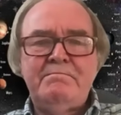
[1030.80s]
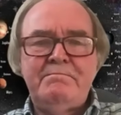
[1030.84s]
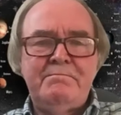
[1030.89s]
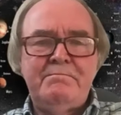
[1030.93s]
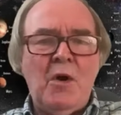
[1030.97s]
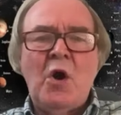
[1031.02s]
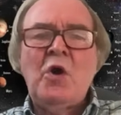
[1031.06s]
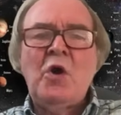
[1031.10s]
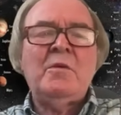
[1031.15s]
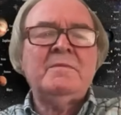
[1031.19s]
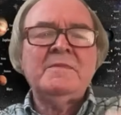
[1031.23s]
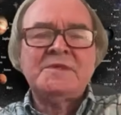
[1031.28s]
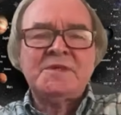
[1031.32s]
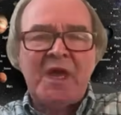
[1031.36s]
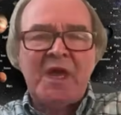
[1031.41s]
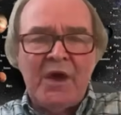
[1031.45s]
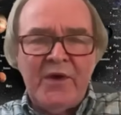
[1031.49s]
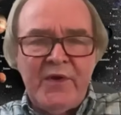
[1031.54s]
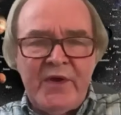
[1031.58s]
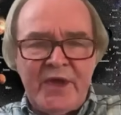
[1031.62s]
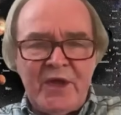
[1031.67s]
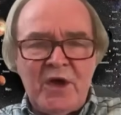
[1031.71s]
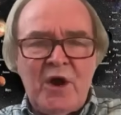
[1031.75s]
bombs
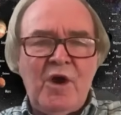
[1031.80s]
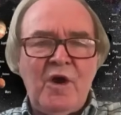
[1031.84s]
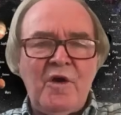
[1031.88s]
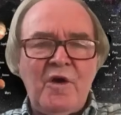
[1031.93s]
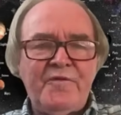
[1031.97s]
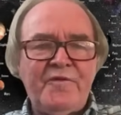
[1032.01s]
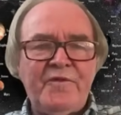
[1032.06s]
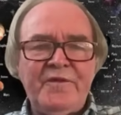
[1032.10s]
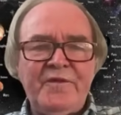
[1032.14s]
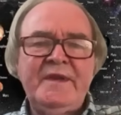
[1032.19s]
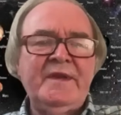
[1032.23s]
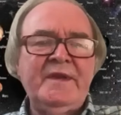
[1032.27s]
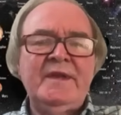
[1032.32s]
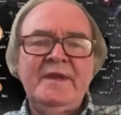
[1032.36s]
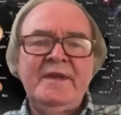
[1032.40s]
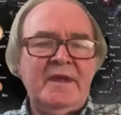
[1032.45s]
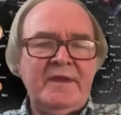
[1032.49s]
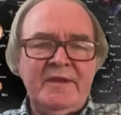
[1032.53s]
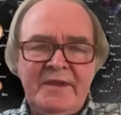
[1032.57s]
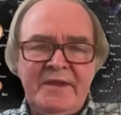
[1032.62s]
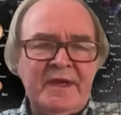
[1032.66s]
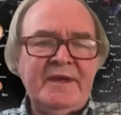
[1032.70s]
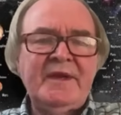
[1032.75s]
going off and
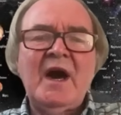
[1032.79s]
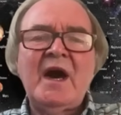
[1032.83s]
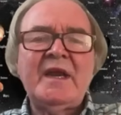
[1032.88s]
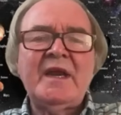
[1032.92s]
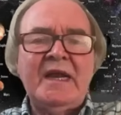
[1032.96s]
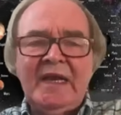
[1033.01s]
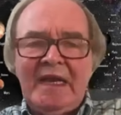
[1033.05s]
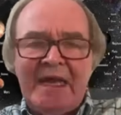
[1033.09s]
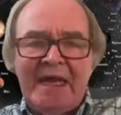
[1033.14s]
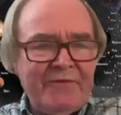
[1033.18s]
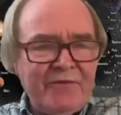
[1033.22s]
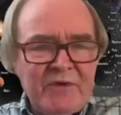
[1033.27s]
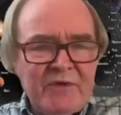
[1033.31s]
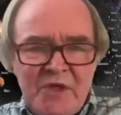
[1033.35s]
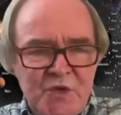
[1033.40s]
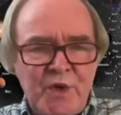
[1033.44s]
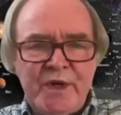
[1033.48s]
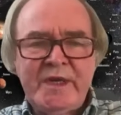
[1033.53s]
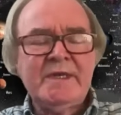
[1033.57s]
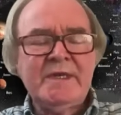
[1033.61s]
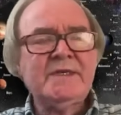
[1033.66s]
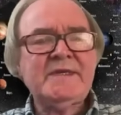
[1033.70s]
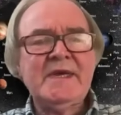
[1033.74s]
the 9/11
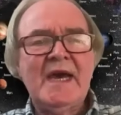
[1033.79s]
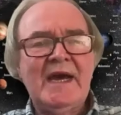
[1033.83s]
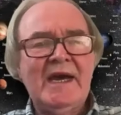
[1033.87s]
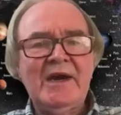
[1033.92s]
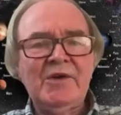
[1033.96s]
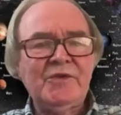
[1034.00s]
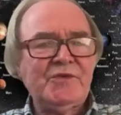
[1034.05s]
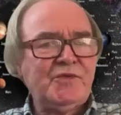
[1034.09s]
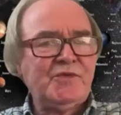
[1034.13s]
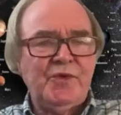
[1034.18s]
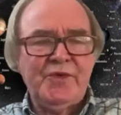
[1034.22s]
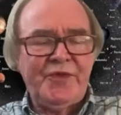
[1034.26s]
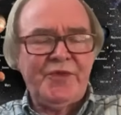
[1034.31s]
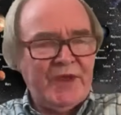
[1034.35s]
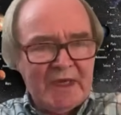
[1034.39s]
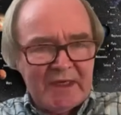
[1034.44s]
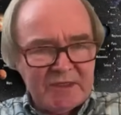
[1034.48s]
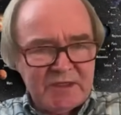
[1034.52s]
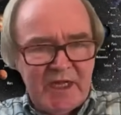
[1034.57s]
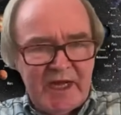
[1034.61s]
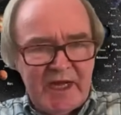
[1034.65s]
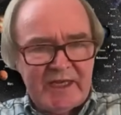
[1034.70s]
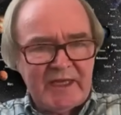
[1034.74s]
Twin Towers or
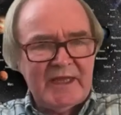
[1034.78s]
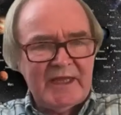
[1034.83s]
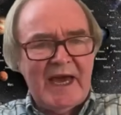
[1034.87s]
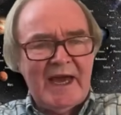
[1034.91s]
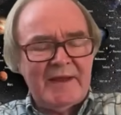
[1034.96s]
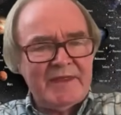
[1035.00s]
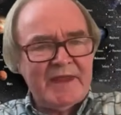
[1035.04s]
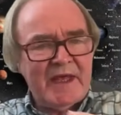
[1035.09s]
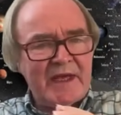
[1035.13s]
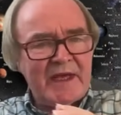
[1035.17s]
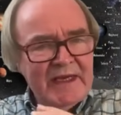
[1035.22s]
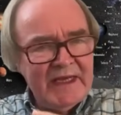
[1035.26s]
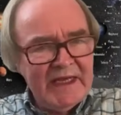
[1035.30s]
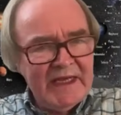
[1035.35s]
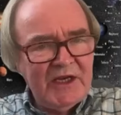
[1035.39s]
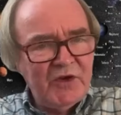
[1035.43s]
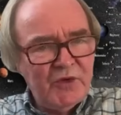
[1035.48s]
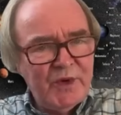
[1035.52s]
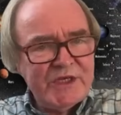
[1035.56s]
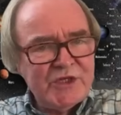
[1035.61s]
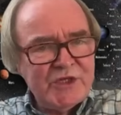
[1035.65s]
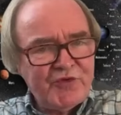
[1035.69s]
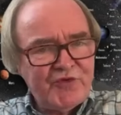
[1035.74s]
things like that. They're nearly
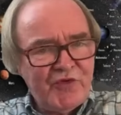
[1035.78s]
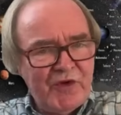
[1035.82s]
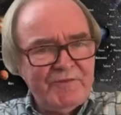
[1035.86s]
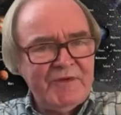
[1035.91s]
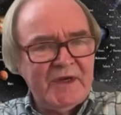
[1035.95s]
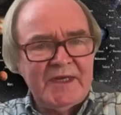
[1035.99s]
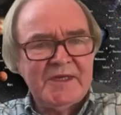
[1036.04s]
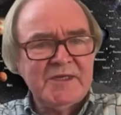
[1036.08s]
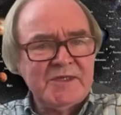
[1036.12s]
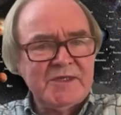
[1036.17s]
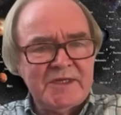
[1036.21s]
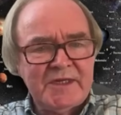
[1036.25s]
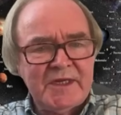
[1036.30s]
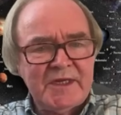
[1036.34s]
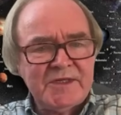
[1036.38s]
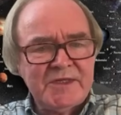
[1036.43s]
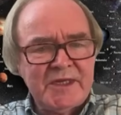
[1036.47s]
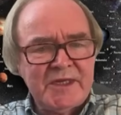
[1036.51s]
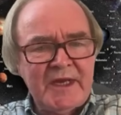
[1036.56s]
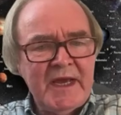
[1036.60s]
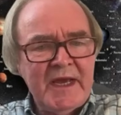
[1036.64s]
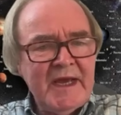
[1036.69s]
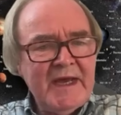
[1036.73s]
always trivial
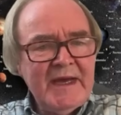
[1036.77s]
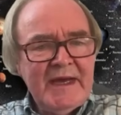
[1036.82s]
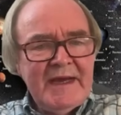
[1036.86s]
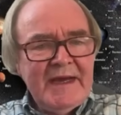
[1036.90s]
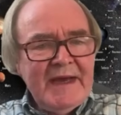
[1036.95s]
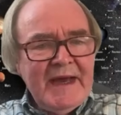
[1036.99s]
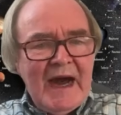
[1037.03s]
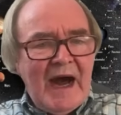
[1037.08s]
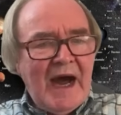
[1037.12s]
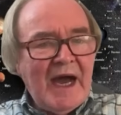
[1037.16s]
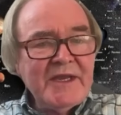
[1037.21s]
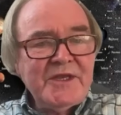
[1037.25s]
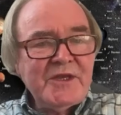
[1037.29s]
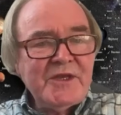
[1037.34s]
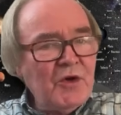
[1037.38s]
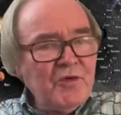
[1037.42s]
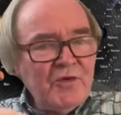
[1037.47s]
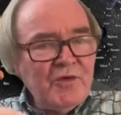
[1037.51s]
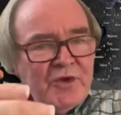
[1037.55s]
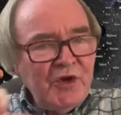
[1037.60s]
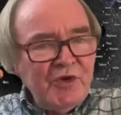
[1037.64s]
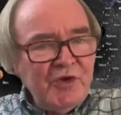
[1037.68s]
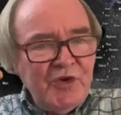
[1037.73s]
incidents. And I
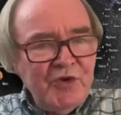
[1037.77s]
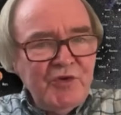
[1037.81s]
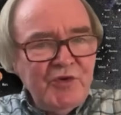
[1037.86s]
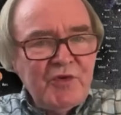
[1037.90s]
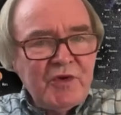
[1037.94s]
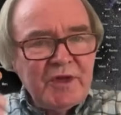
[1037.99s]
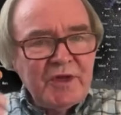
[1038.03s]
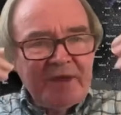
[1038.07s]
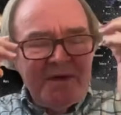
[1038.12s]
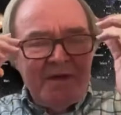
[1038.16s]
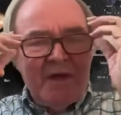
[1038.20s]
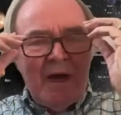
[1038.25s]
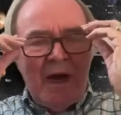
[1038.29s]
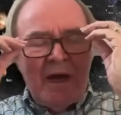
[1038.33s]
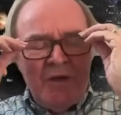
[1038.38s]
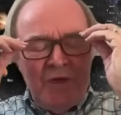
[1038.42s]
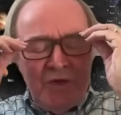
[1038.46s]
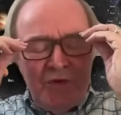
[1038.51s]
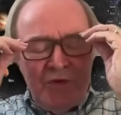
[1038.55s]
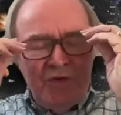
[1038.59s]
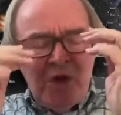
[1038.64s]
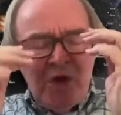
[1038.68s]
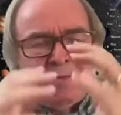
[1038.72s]
don't know, you
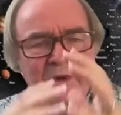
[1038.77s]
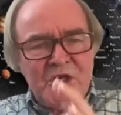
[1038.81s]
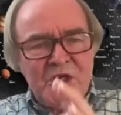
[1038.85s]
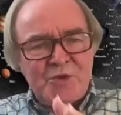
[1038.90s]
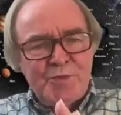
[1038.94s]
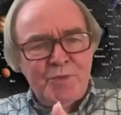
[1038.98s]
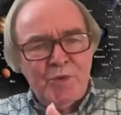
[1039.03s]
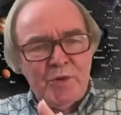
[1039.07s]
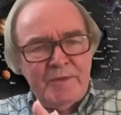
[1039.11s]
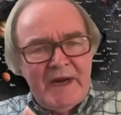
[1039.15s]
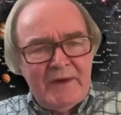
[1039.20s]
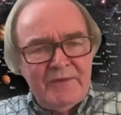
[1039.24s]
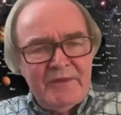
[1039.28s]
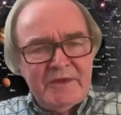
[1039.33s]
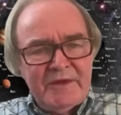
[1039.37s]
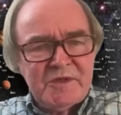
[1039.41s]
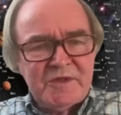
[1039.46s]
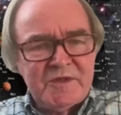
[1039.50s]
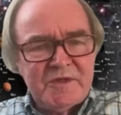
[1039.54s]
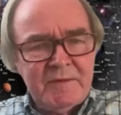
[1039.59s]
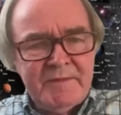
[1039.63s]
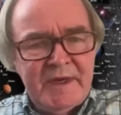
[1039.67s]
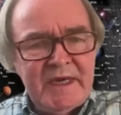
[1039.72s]
know much more about
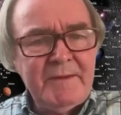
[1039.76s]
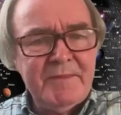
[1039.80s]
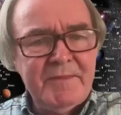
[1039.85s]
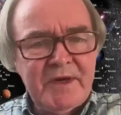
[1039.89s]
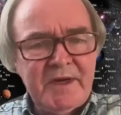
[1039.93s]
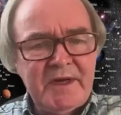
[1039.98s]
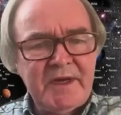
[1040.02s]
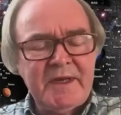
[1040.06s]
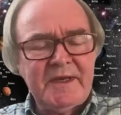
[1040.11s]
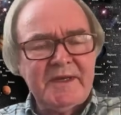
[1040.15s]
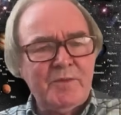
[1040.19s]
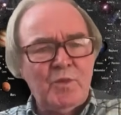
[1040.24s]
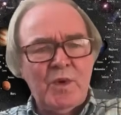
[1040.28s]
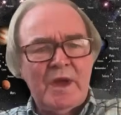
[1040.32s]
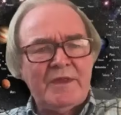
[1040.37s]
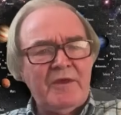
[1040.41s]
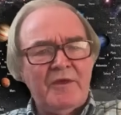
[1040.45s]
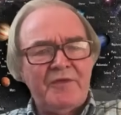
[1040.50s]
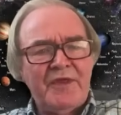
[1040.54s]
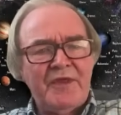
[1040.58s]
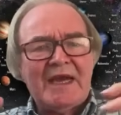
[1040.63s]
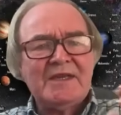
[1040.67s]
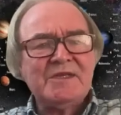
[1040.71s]
this than me, Bernard,
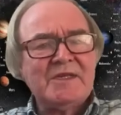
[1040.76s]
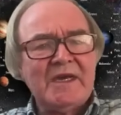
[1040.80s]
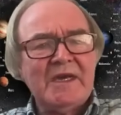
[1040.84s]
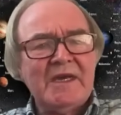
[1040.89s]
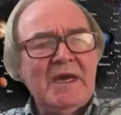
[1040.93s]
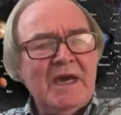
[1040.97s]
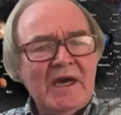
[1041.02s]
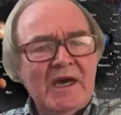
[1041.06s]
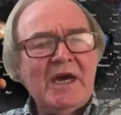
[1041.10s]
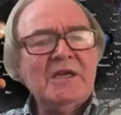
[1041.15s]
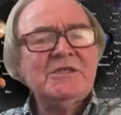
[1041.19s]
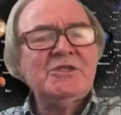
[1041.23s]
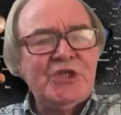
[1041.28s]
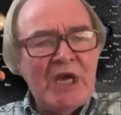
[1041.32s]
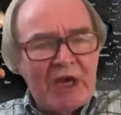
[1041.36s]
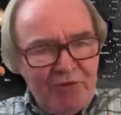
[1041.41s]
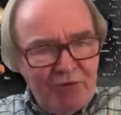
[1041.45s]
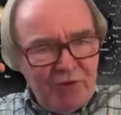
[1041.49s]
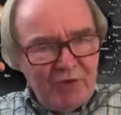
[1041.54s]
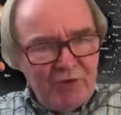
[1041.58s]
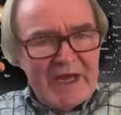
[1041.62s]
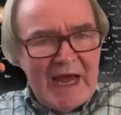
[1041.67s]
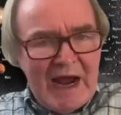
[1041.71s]
whether that's a
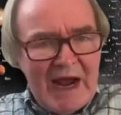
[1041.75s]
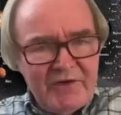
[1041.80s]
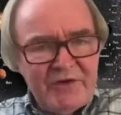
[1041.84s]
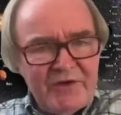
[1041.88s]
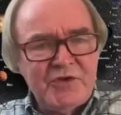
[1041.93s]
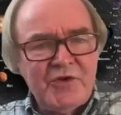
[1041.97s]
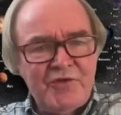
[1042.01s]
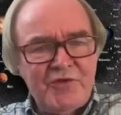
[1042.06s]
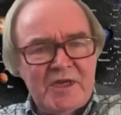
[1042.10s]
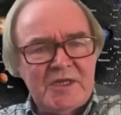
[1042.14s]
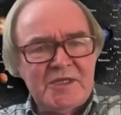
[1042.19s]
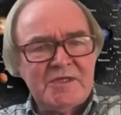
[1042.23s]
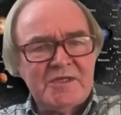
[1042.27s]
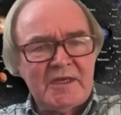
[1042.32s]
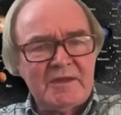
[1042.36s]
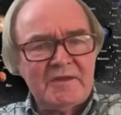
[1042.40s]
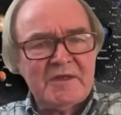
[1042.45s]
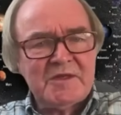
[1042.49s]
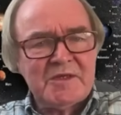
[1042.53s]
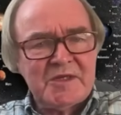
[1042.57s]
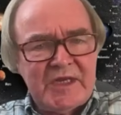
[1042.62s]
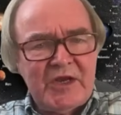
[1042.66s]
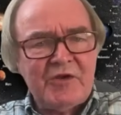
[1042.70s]
general characteristic
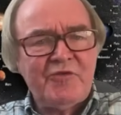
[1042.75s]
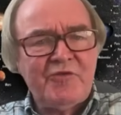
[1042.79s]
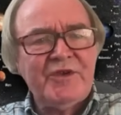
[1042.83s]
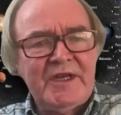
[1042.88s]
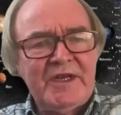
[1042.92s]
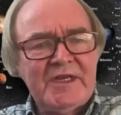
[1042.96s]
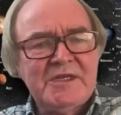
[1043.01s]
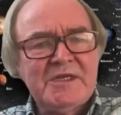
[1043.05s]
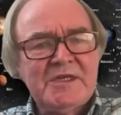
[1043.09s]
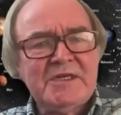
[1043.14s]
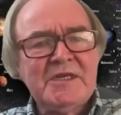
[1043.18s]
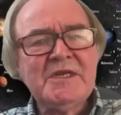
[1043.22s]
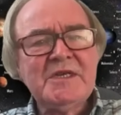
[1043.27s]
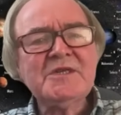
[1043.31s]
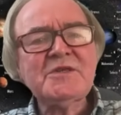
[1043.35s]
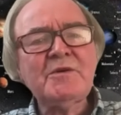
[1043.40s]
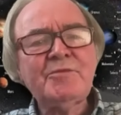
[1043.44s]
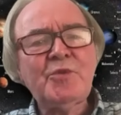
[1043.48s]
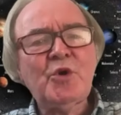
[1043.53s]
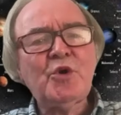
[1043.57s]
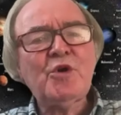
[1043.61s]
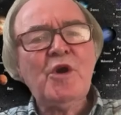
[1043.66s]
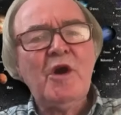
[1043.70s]
that synchronicities
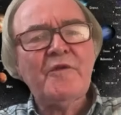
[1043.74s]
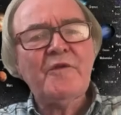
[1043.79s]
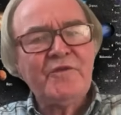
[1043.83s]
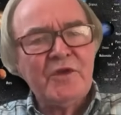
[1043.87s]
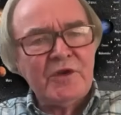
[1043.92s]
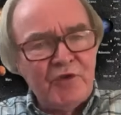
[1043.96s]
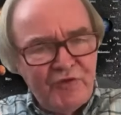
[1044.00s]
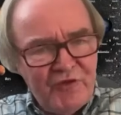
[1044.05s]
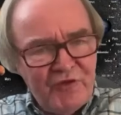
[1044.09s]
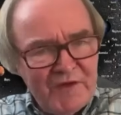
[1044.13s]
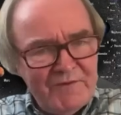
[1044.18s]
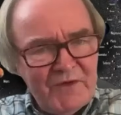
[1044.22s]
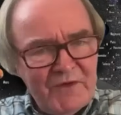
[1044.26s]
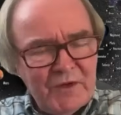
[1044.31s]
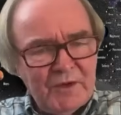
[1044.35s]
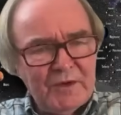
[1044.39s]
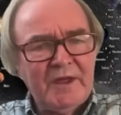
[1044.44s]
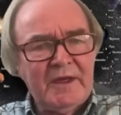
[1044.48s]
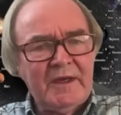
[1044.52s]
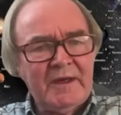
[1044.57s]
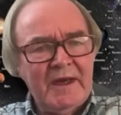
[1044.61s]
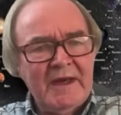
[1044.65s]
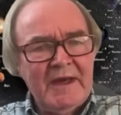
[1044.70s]
are more often trivial
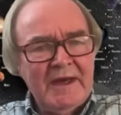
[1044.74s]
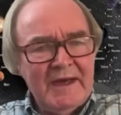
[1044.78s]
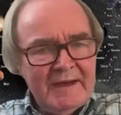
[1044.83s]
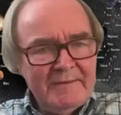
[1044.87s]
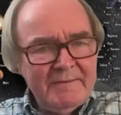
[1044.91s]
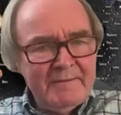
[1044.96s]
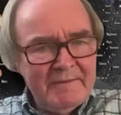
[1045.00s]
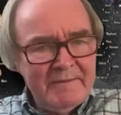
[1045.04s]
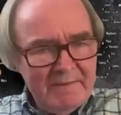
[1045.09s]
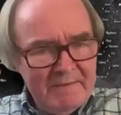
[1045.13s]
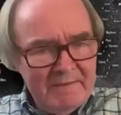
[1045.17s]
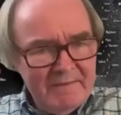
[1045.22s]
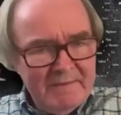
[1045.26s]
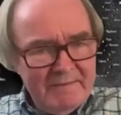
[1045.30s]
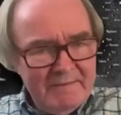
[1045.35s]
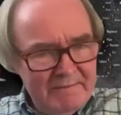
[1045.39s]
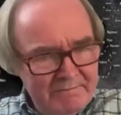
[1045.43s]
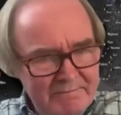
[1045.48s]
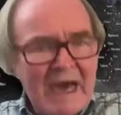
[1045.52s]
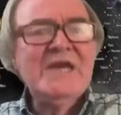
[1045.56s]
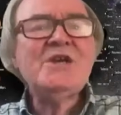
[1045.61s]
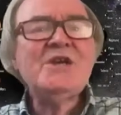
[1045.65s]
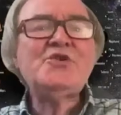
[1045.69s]
than
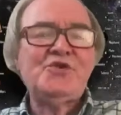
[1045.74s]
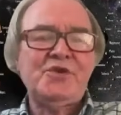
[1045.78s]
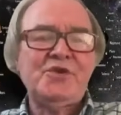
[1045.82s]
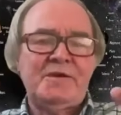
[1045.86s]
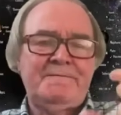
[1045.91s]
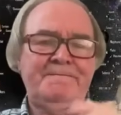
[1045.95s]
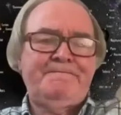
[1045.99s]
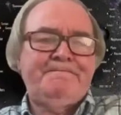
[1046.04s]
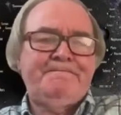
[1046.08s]
major.